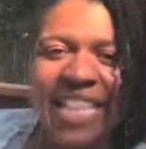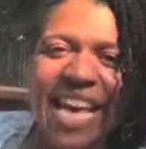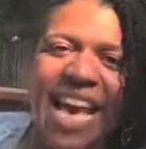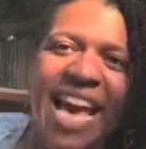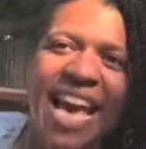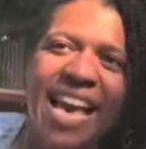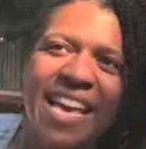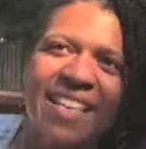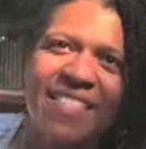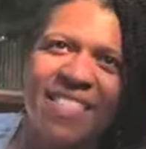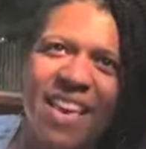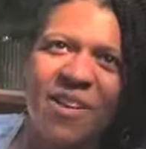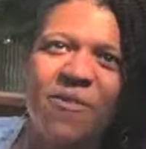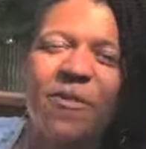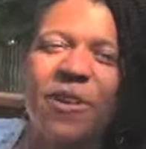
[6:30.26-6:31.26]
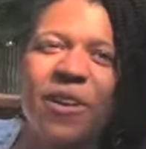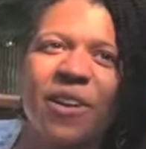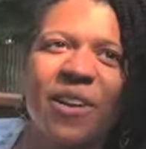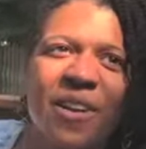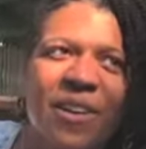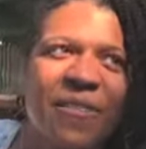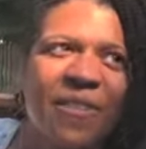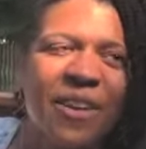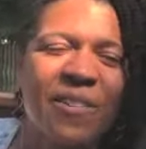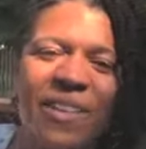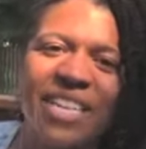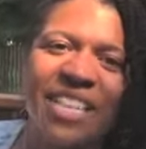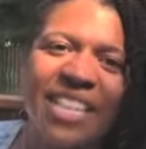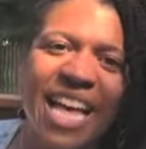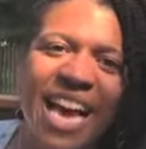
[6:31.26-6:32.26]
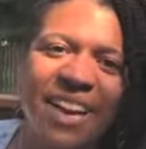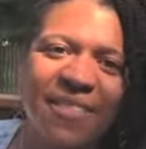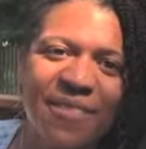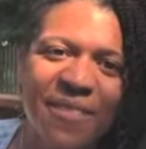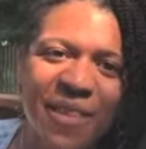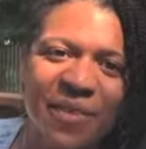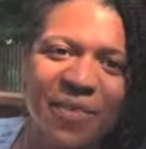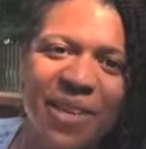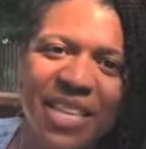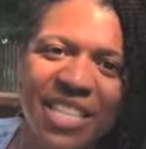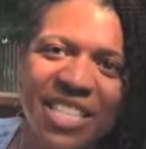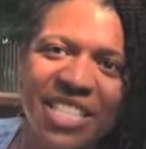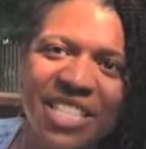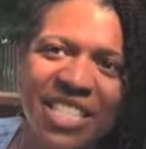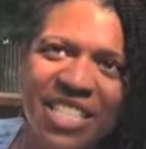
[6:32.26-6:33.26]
that they were a very lively bunch.